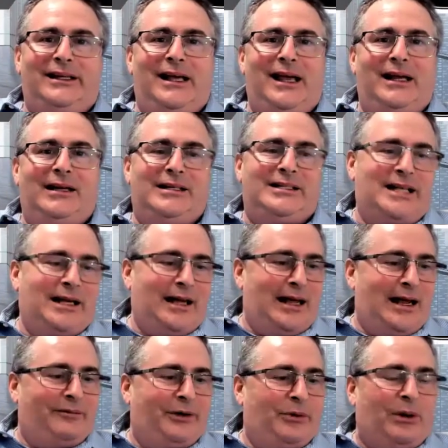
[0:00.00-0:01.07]
And he'd say,
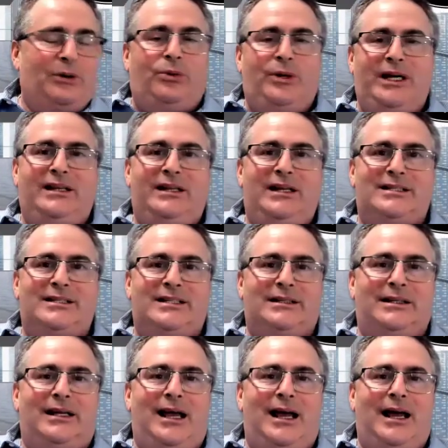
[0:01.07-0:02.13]
everyone read this,
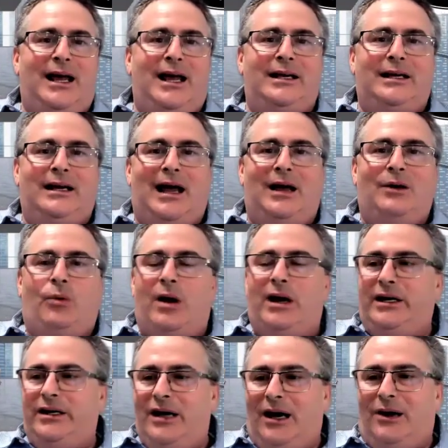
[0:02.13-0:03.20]
and I want to
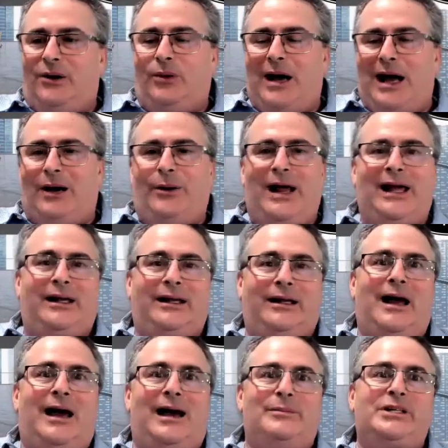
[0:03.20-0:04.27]
know how
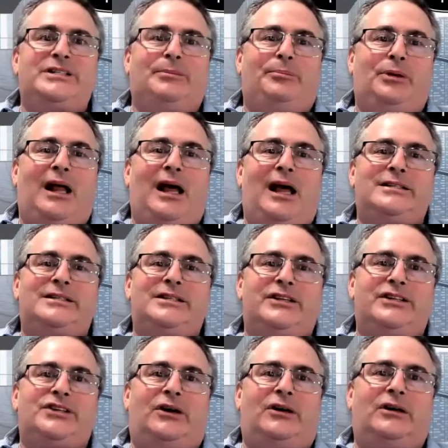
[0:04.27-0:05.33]
economics applies to
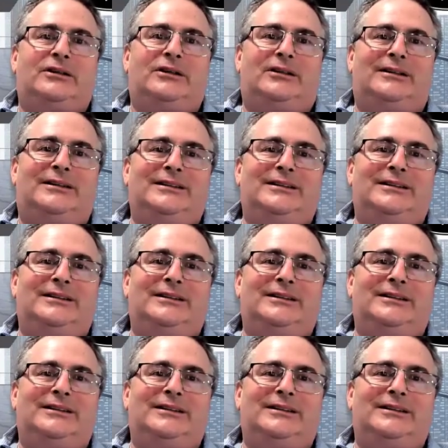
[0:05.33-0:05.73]
this article.